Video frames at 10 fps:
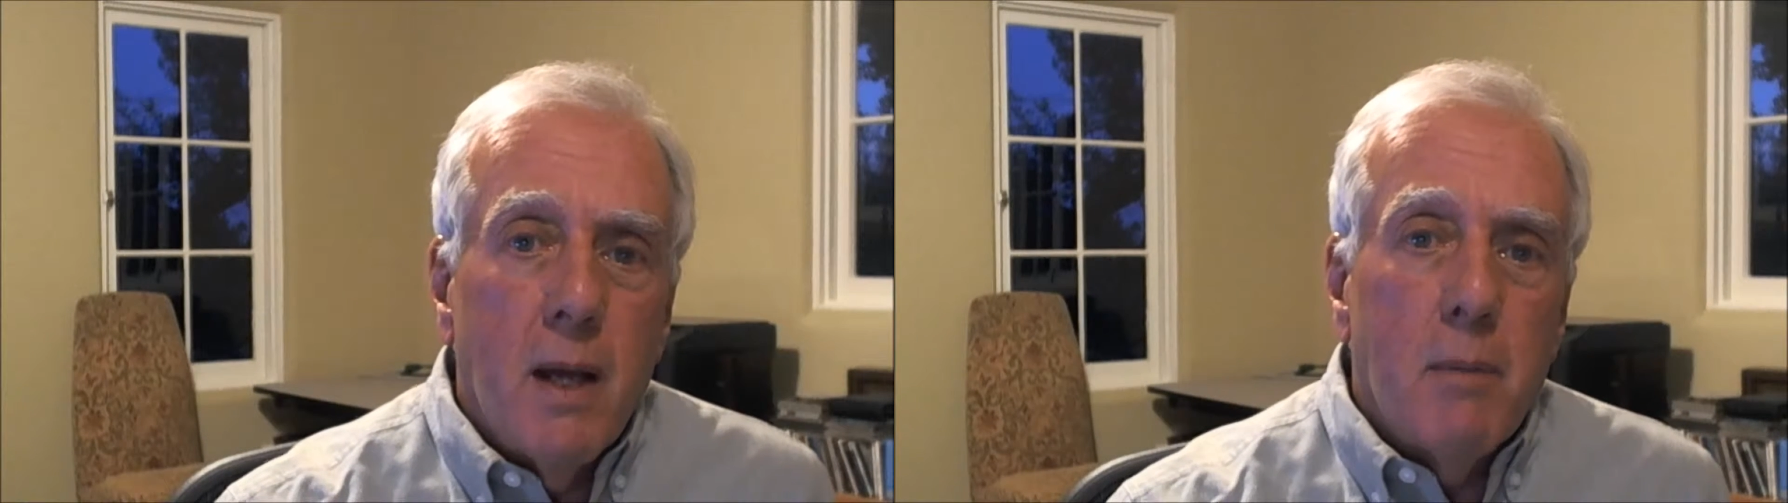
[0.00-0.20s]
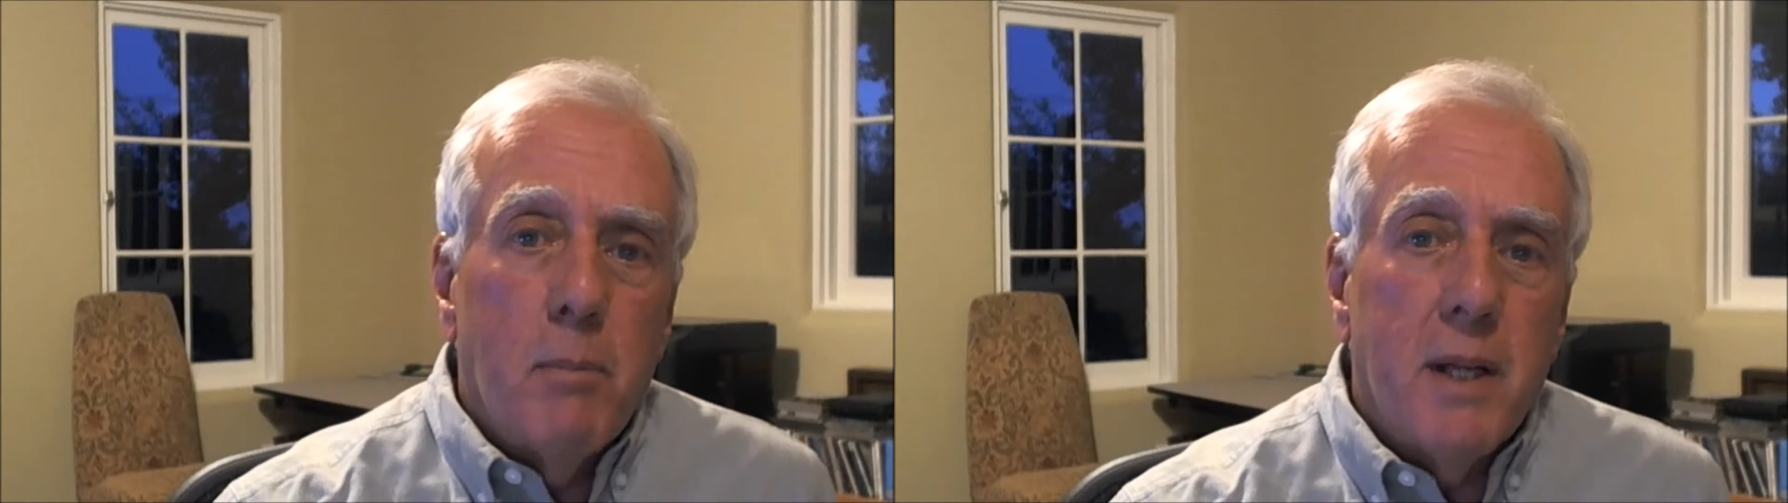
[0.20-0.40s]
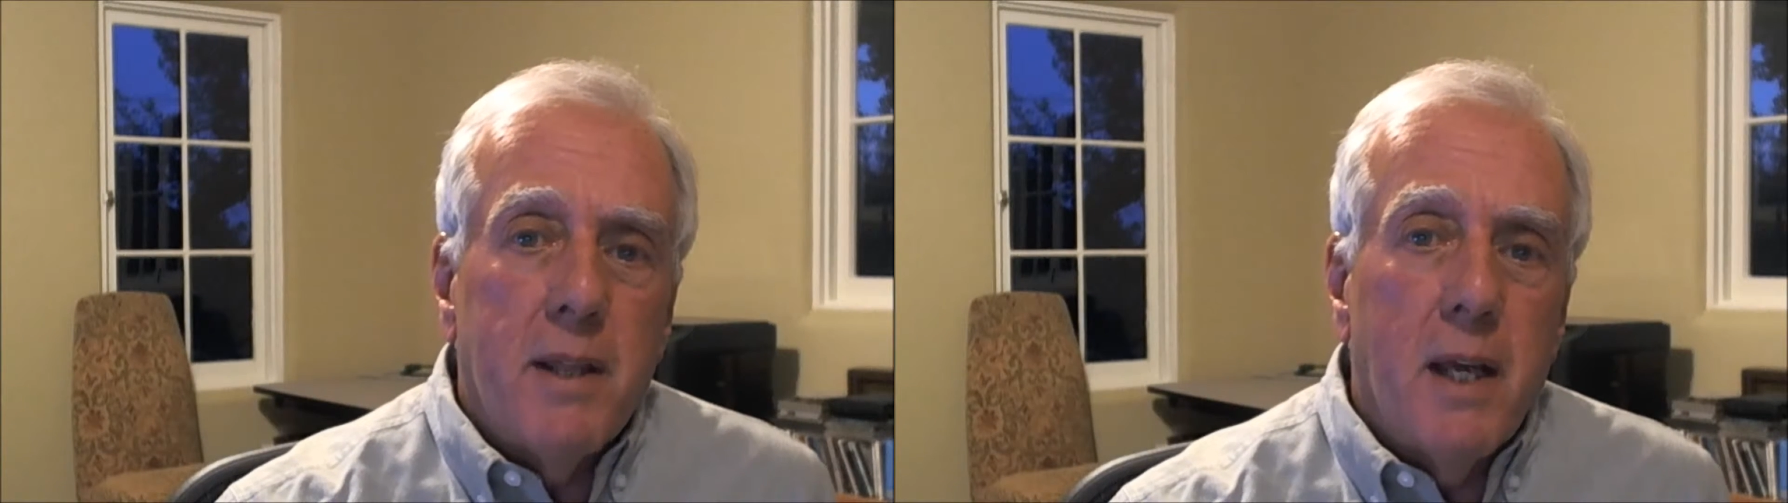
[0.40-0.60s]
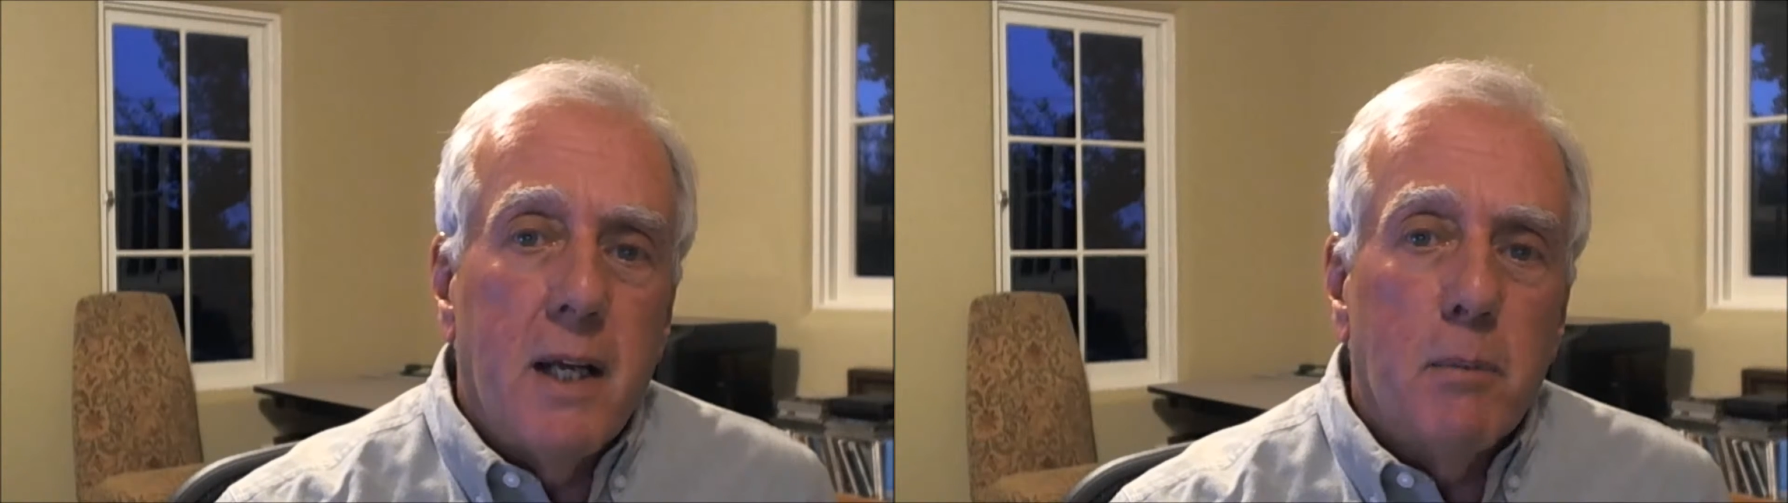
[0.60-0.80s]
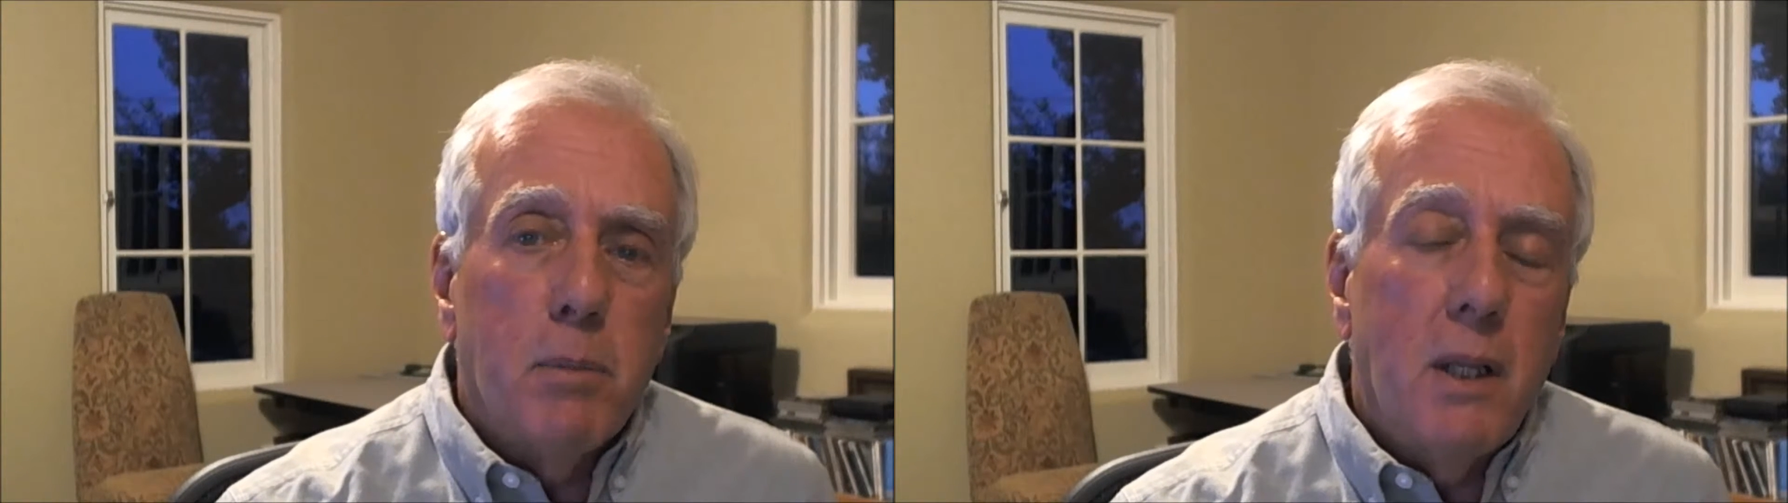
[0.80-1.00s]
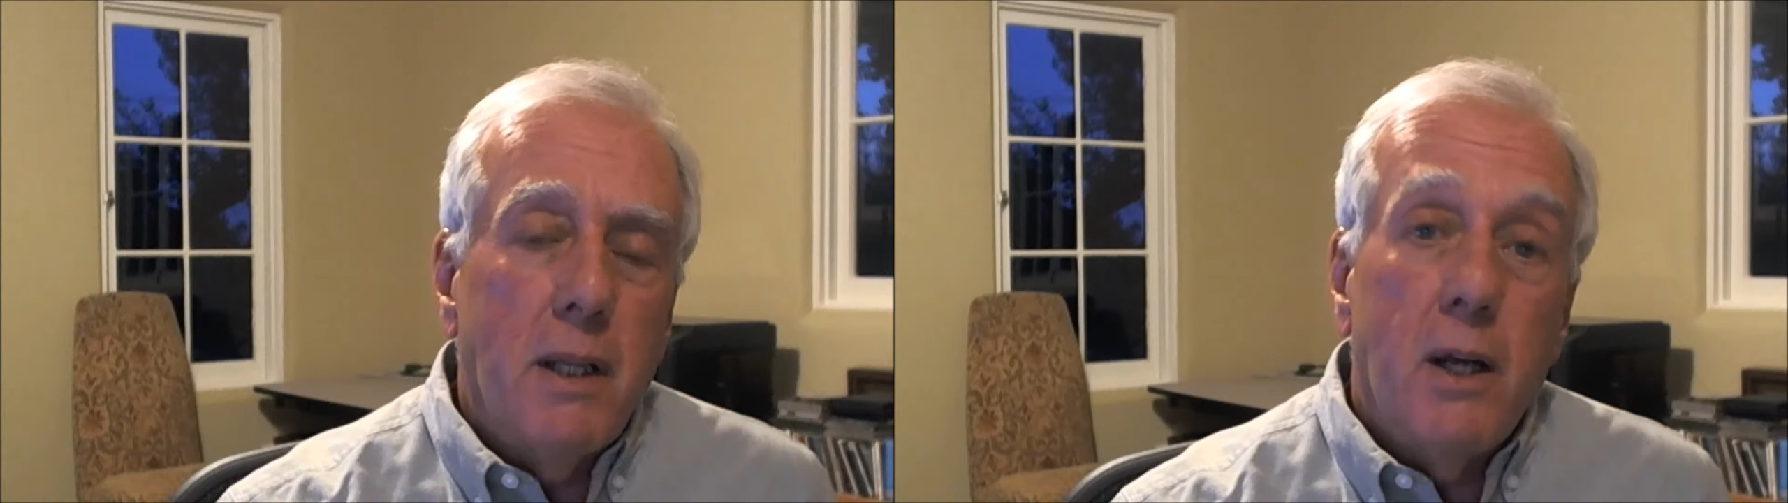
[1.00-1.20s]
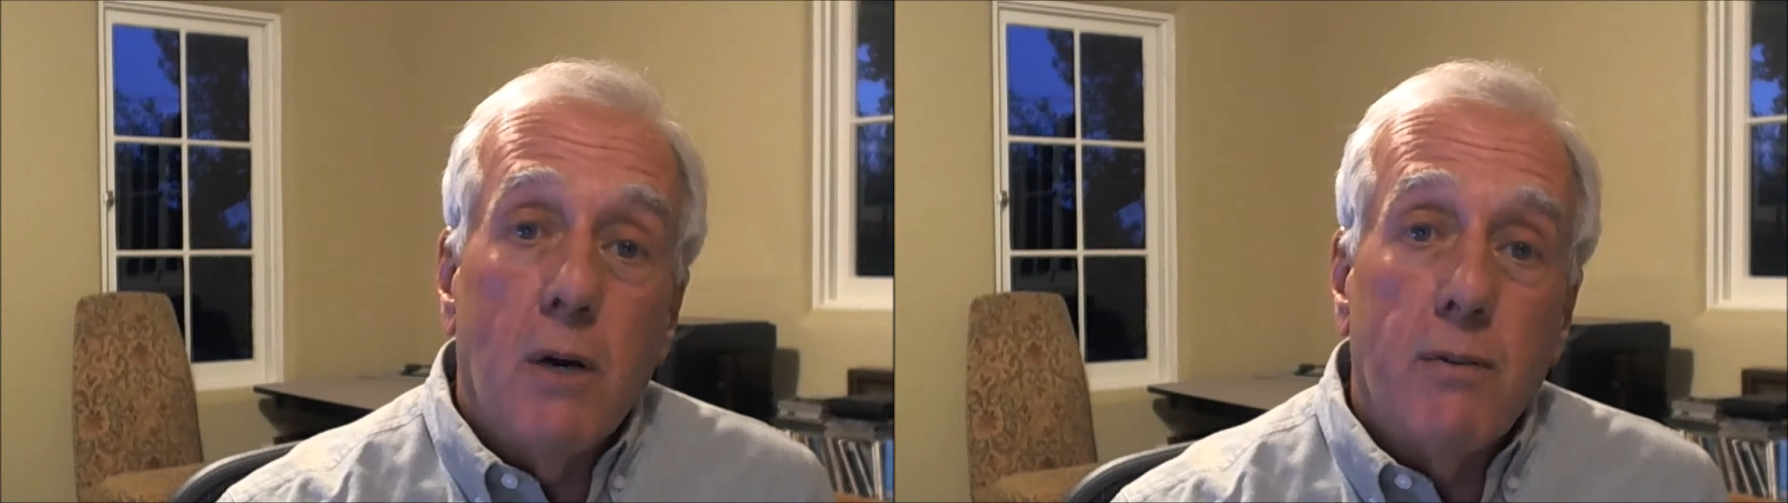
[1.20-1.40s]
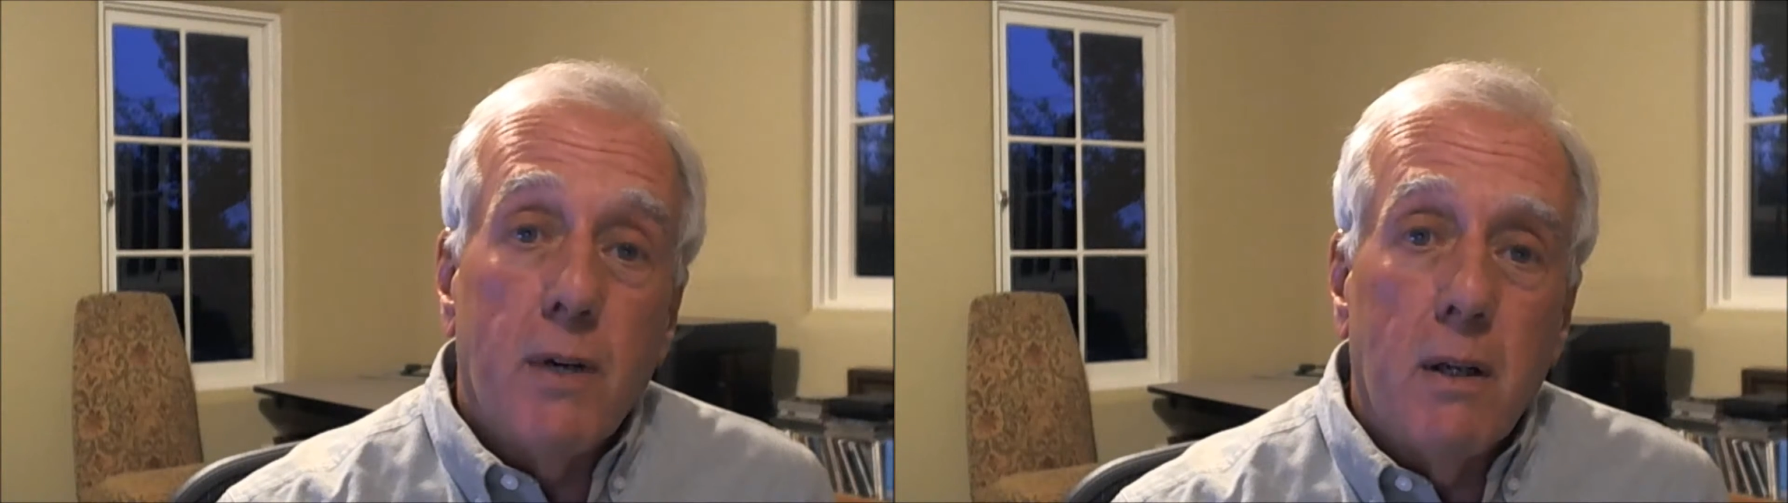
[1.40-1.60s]
but they completely
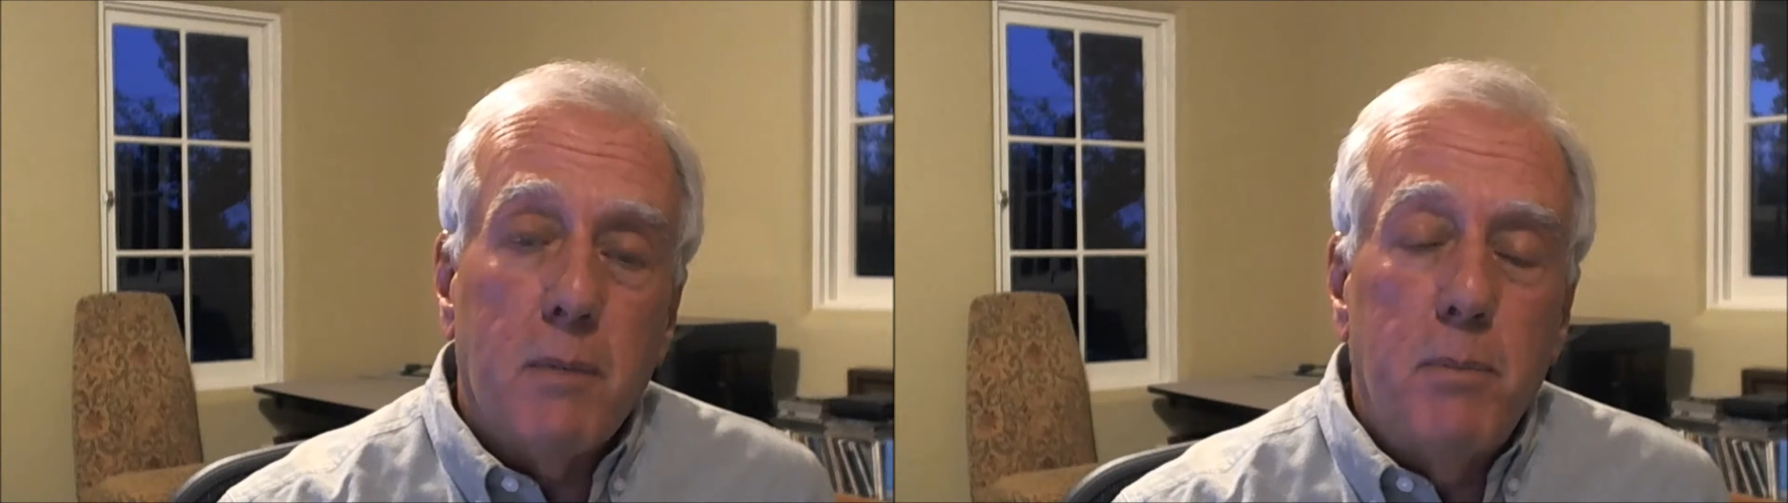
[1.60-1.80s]
overlooked